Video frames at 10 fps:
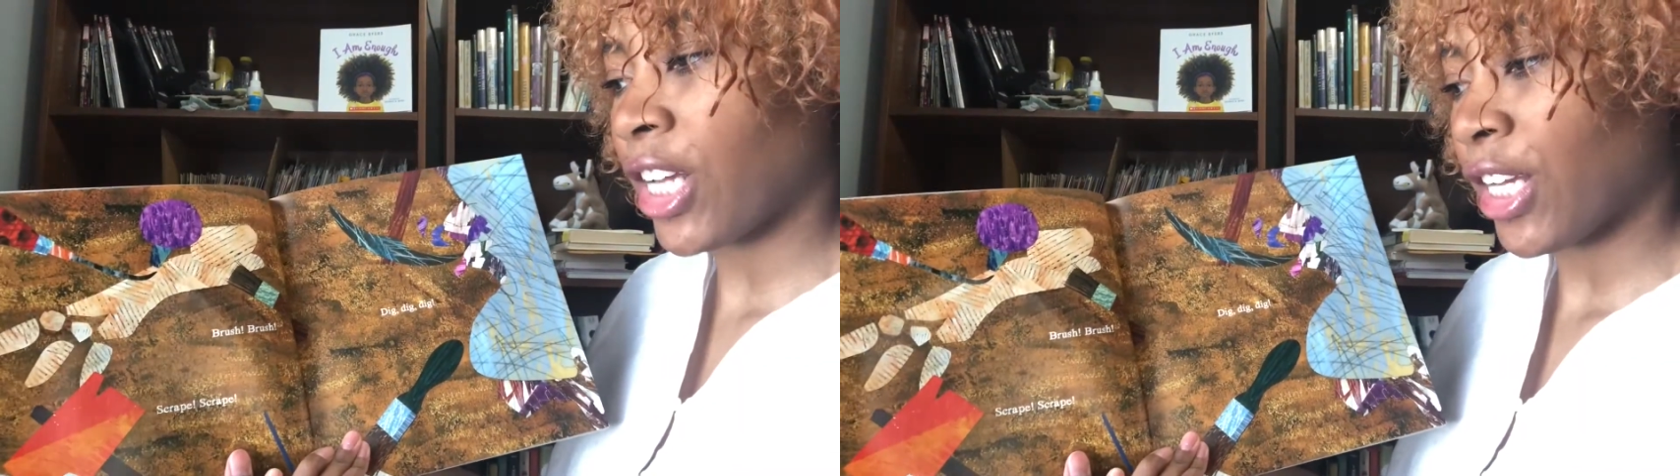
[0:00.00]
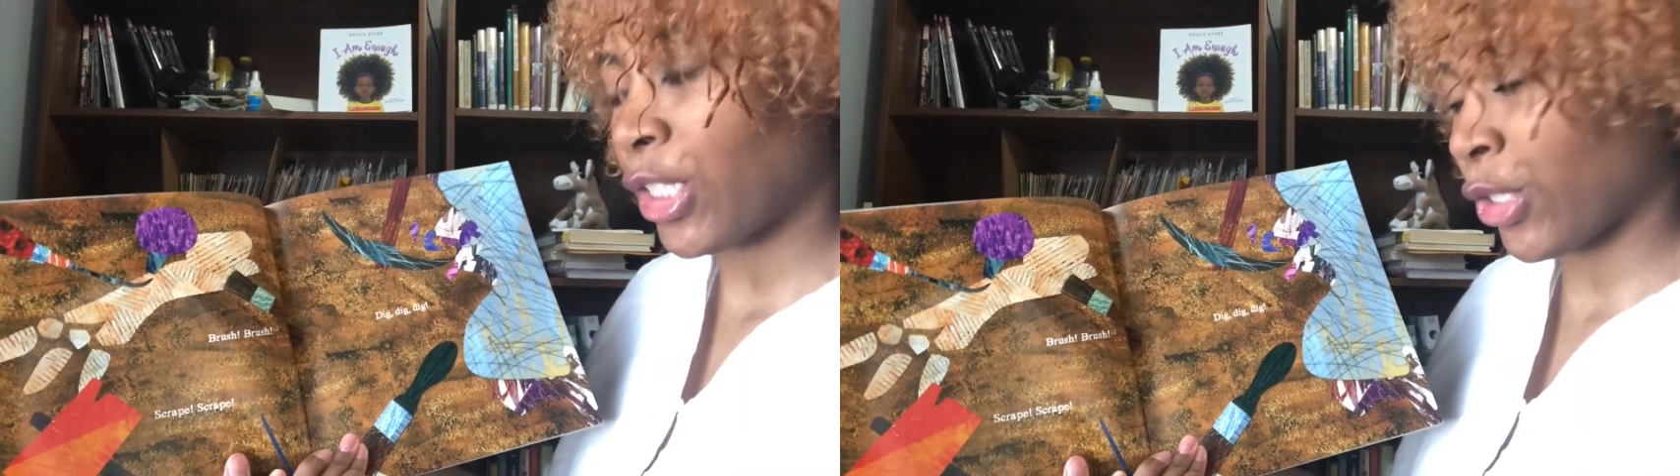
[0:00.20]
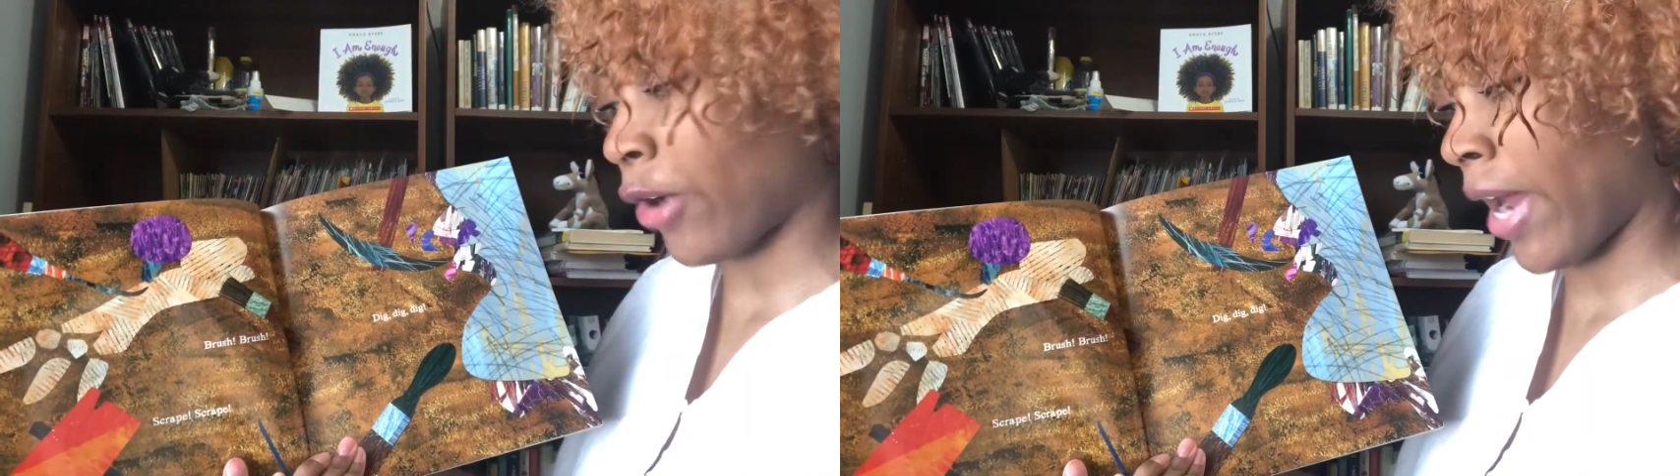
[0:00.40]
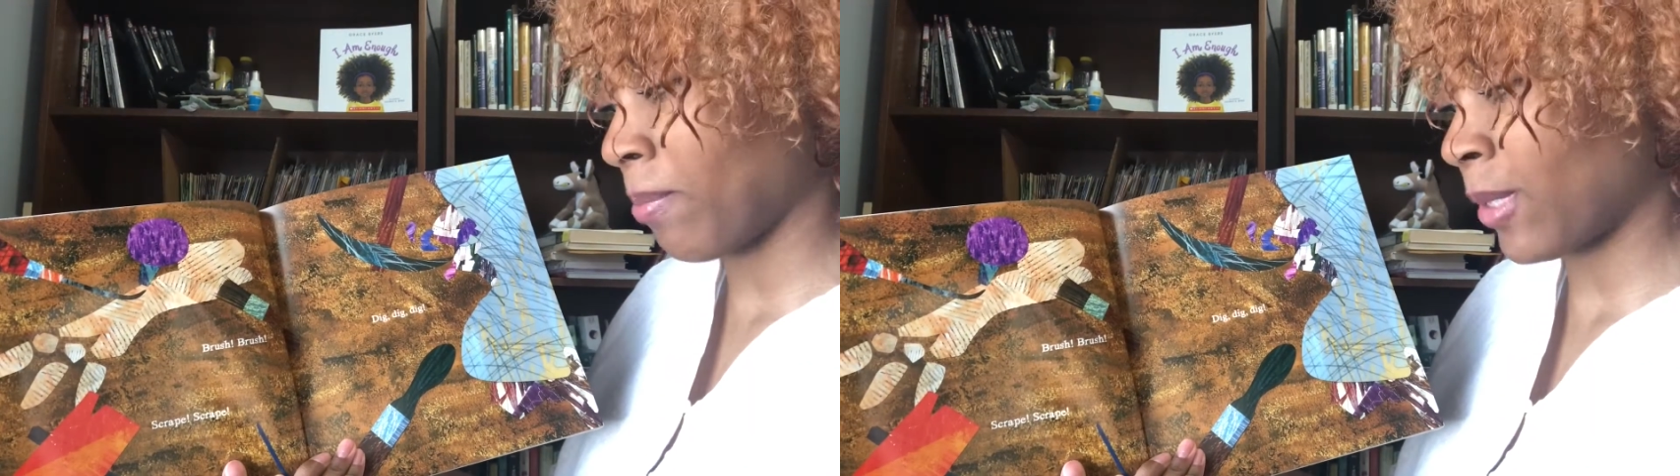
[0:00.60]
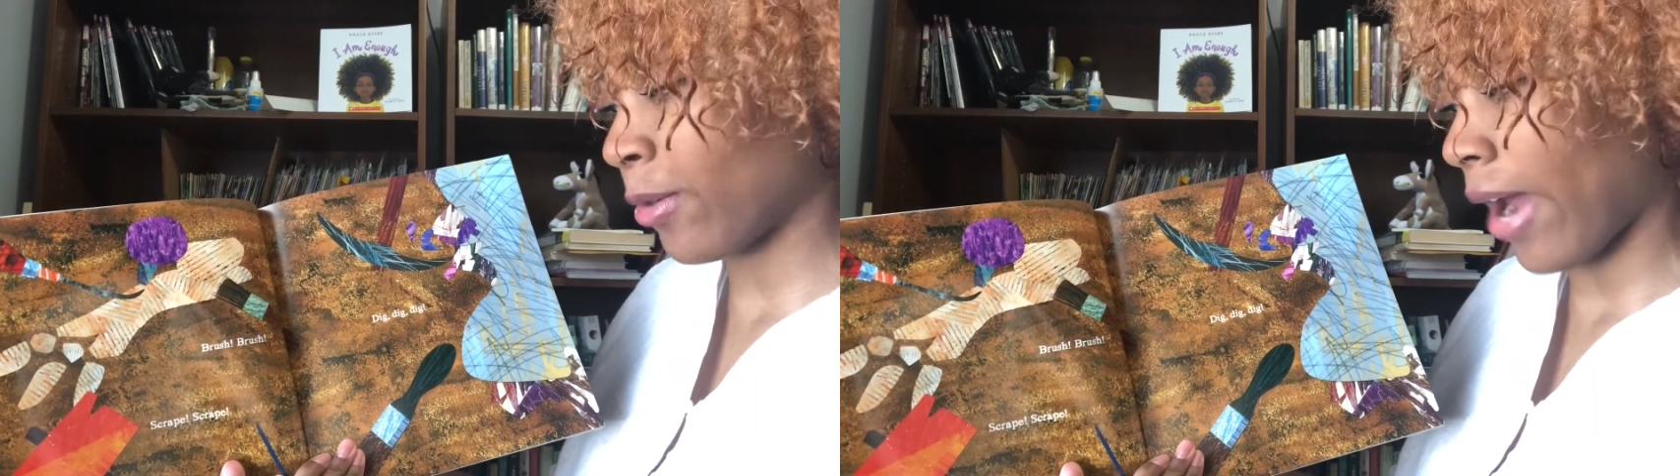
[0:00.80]
scrape,
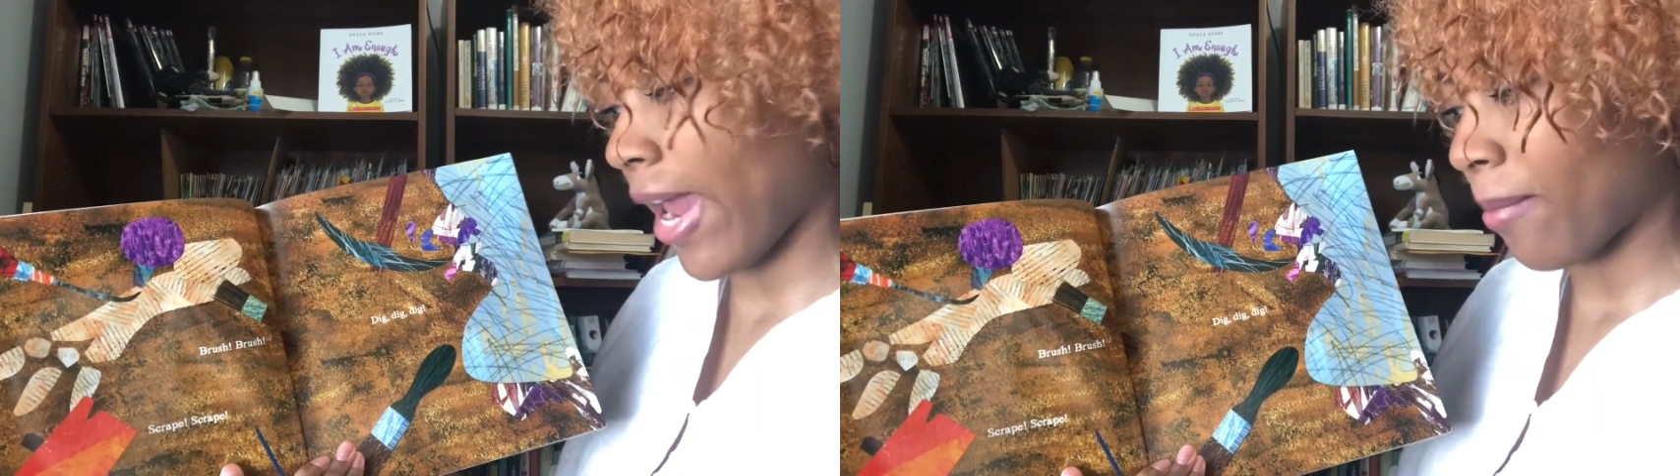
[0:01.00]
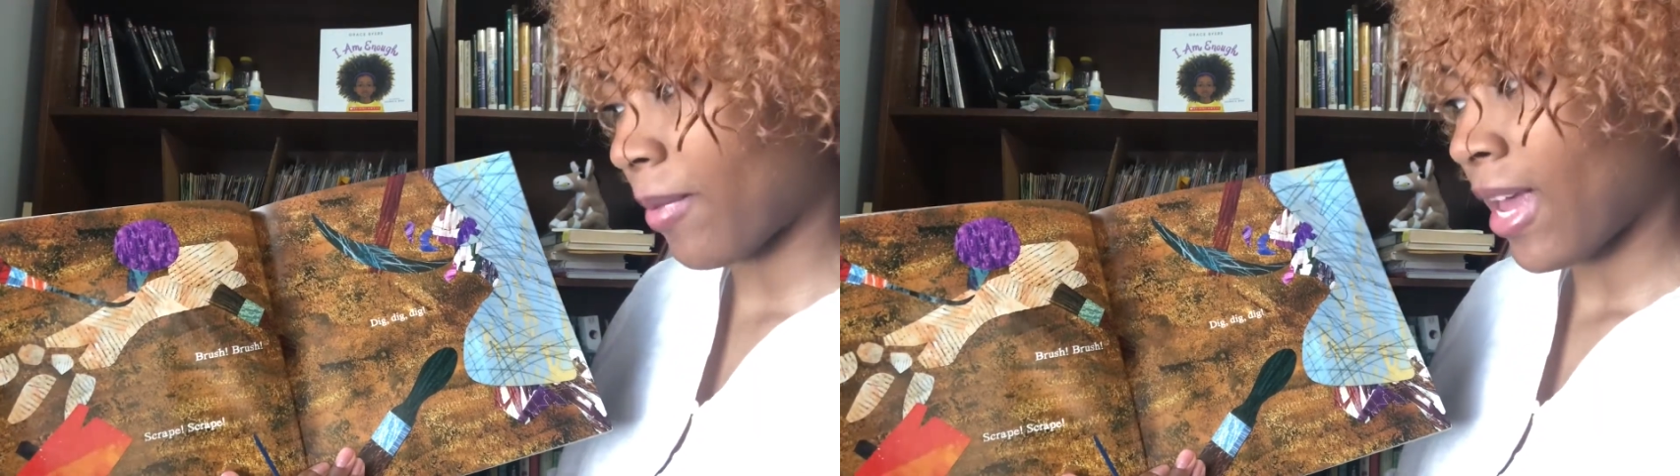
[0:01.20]
scrape,